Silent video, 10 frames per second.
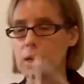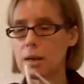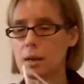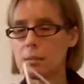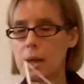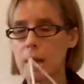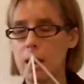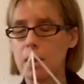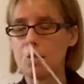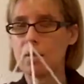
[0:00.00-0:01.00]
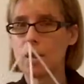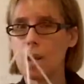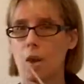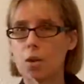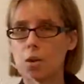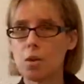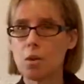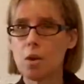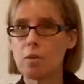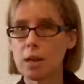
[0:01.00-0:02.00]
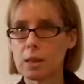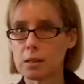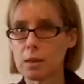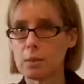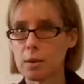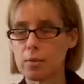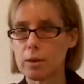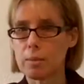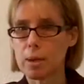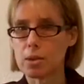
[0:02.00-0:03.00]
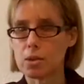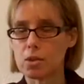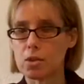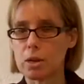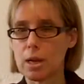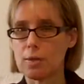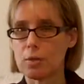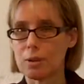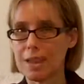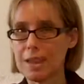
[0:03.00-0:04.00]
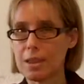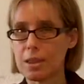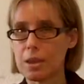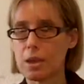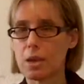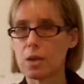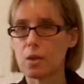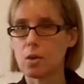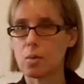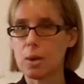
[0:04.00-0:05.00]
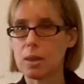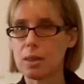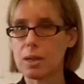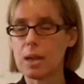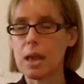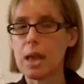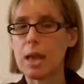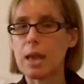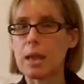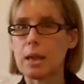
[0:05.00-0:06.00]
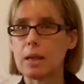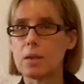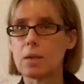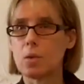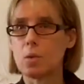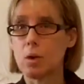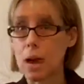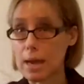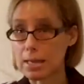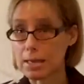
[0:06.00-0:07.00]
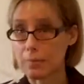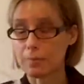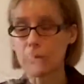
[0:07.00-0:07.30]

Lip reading: in math, you know that it's going to be 3 dimensions. You're going to have your length, your width, and your height.